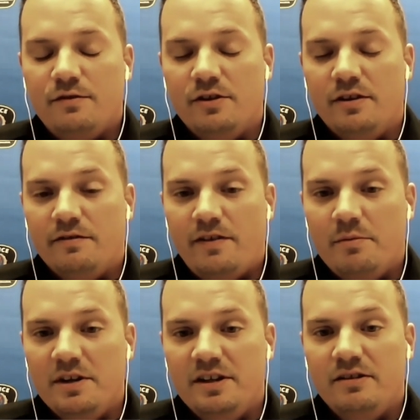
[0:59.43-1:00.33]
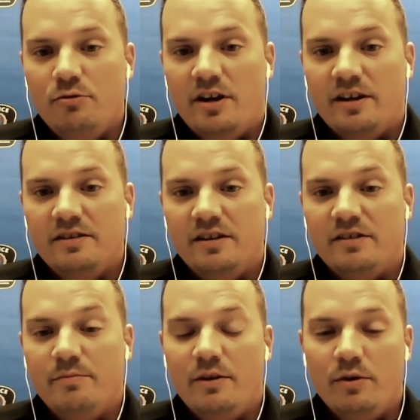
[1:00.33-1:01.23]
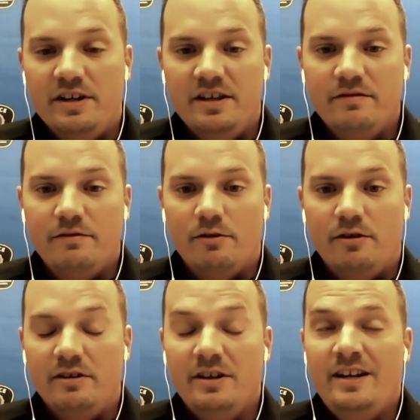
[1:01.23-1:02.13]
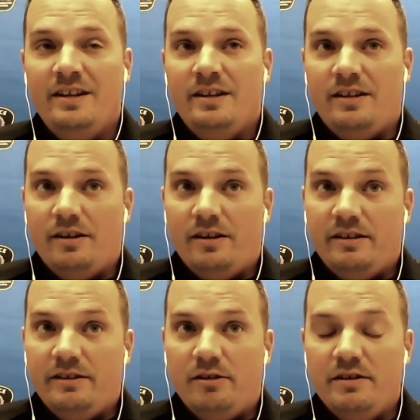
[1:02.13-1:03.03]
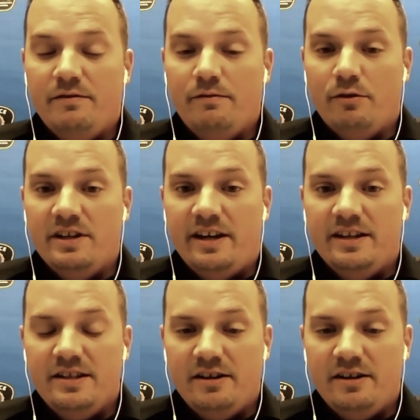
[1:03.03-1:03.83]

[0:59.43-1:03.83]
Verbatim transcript: for the family who had uh, been waiting for uh, nearly 48